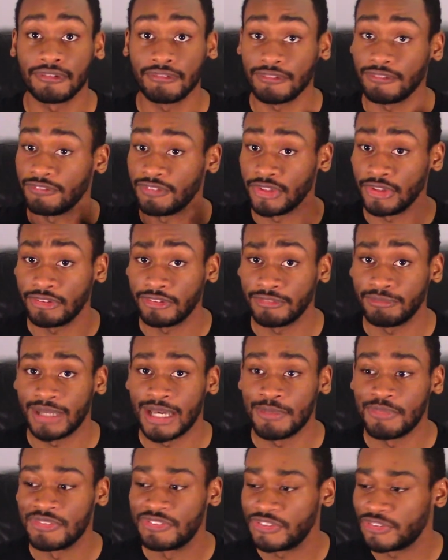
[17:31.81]
review of
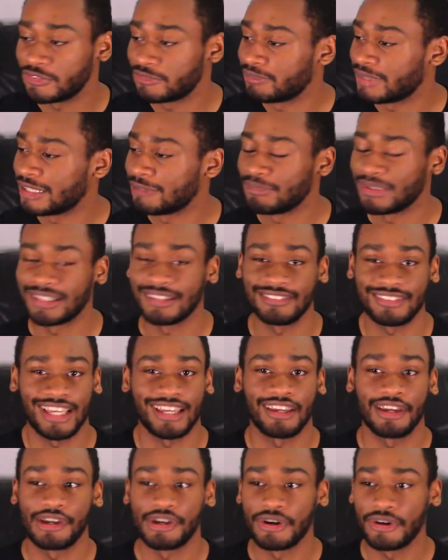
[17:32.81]
Batman v Superman because I
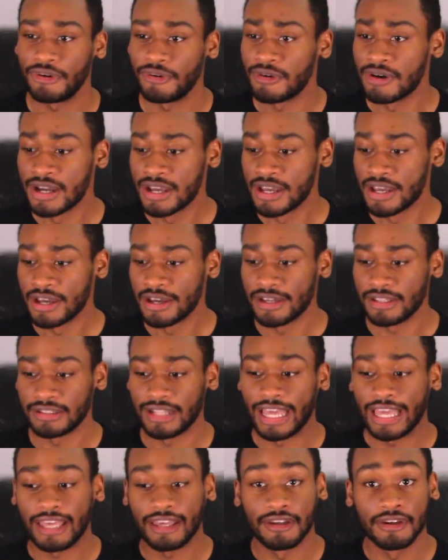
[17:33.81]
can go
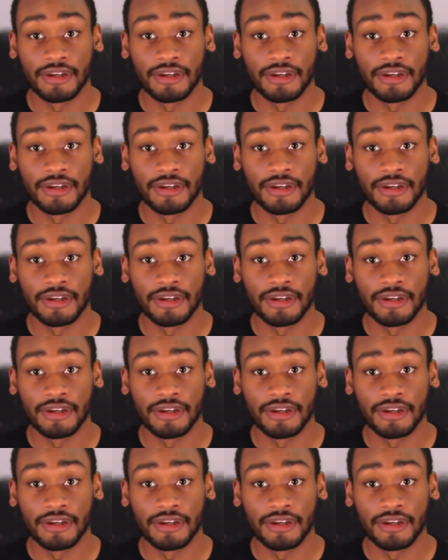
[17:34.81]
like